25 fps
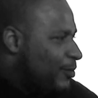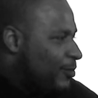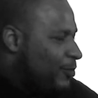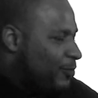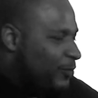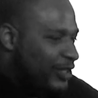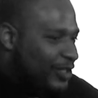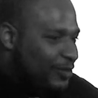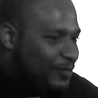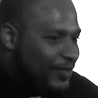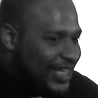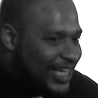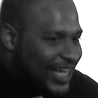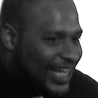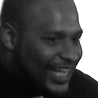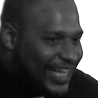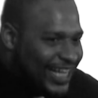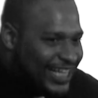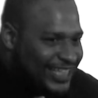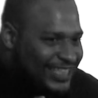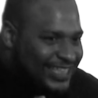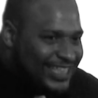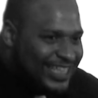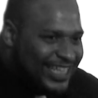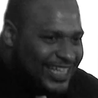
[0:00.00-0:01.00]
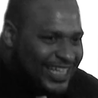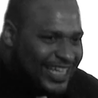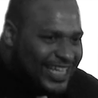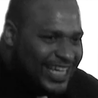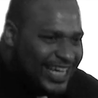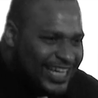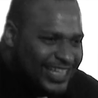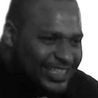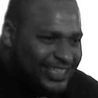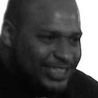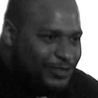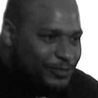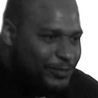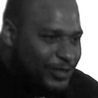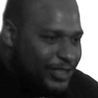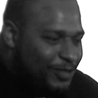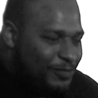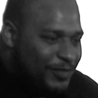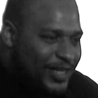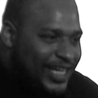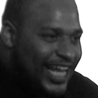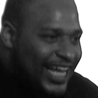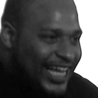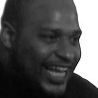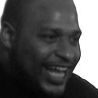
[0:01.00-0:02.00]
What do you mean I got skin cancer? What do you
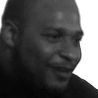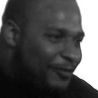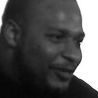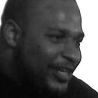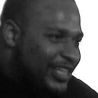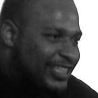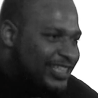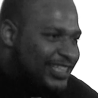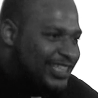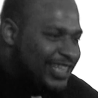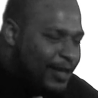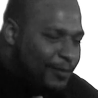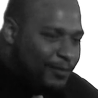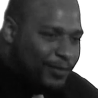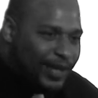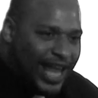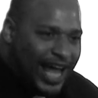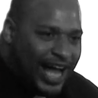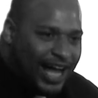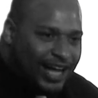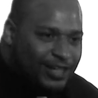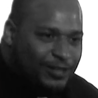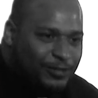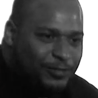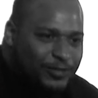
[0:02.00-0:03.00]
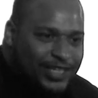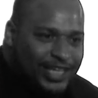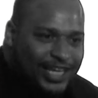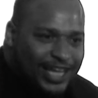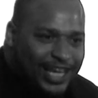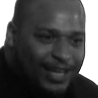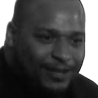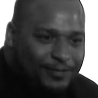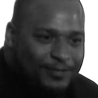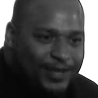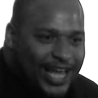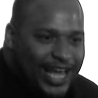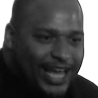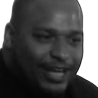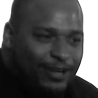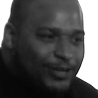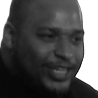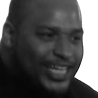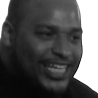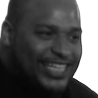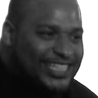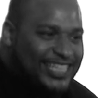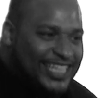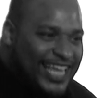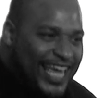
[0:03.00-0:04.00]
mean I got to wear sunblock? You know, I
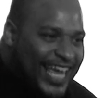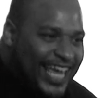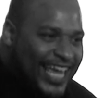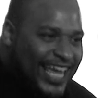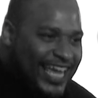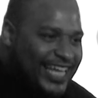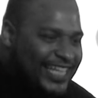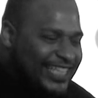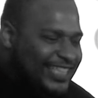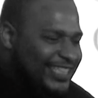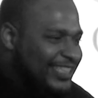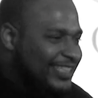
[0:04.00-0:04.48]
don't get tanned.